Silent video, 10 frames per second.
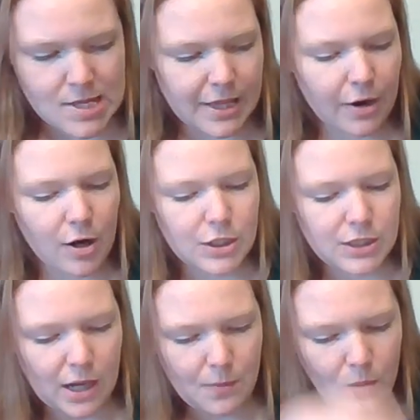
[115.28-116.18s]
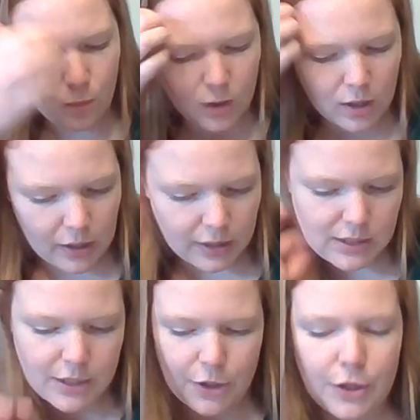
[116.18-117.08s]
There are some
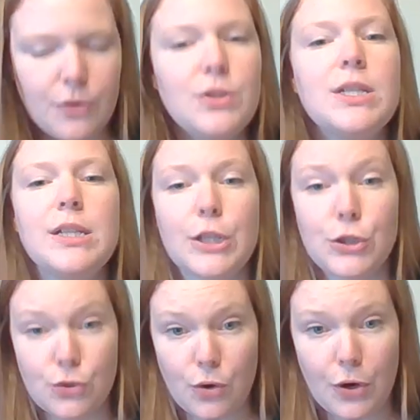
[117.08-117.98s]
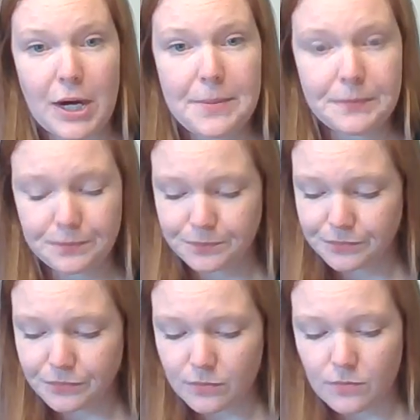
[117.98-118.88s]
words that are used in the story
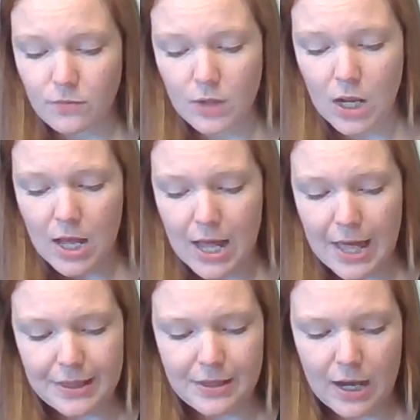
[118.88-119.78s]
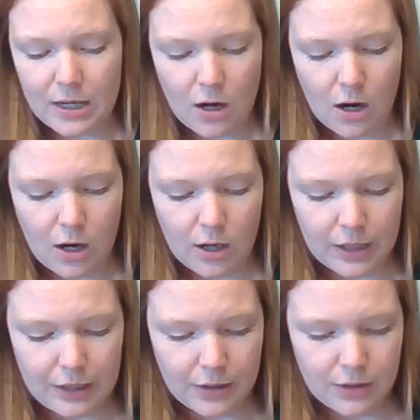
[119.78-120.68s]
that
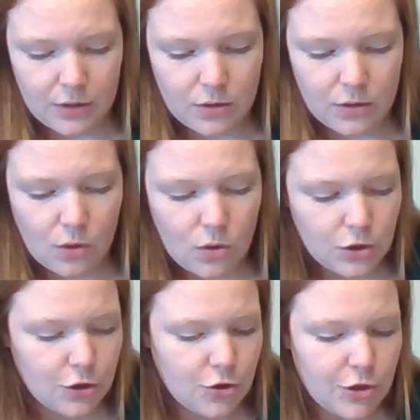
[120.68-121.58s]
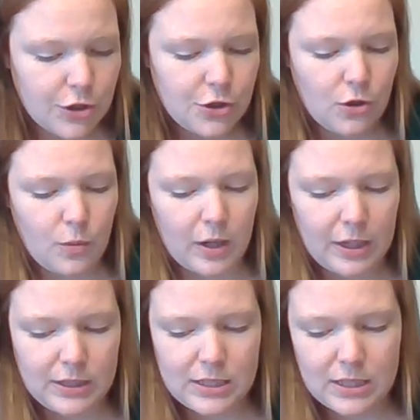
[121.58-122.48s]
are older traditional
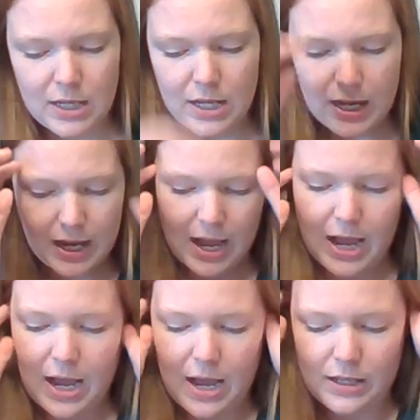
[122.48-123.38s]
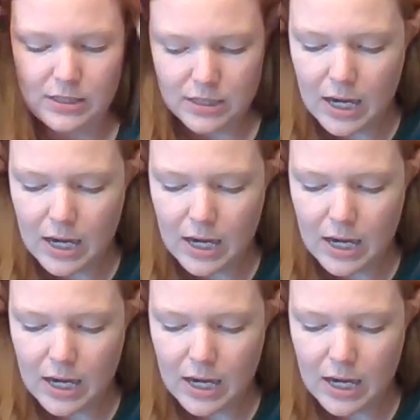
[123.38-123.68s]
words, and